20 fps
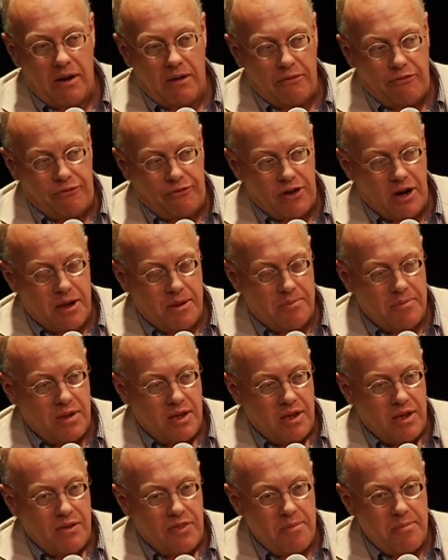from
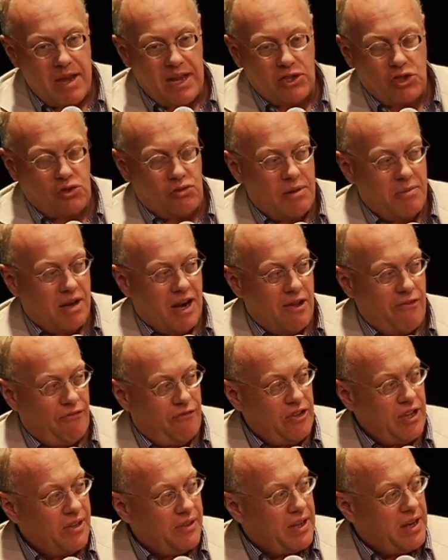the mainstream. And I
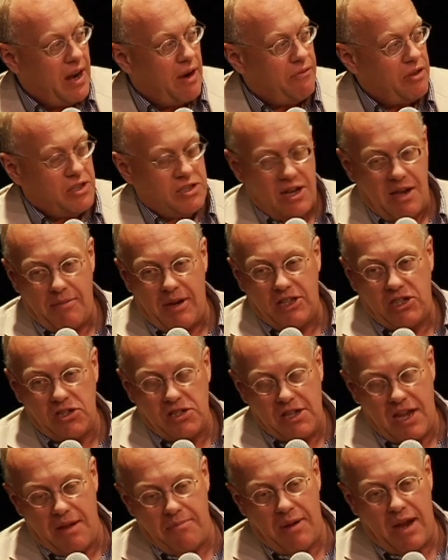feel it every time. I just
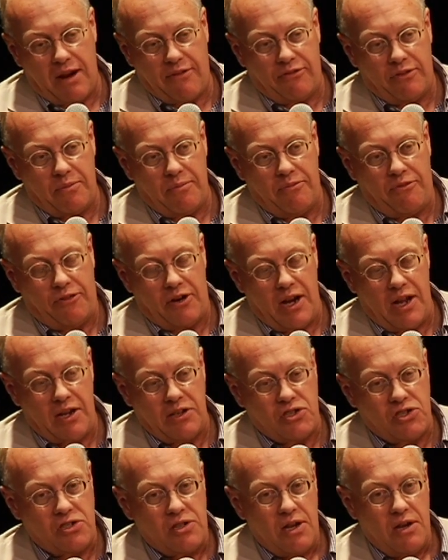came back from
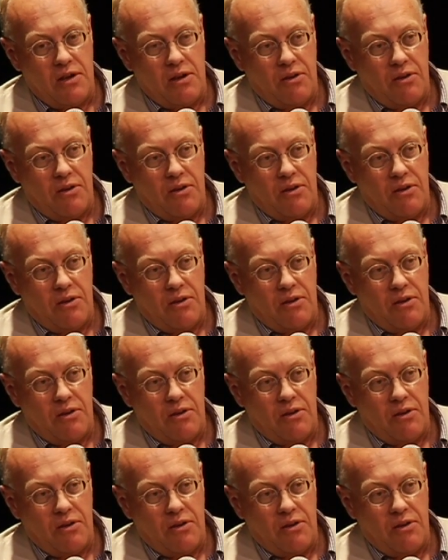France.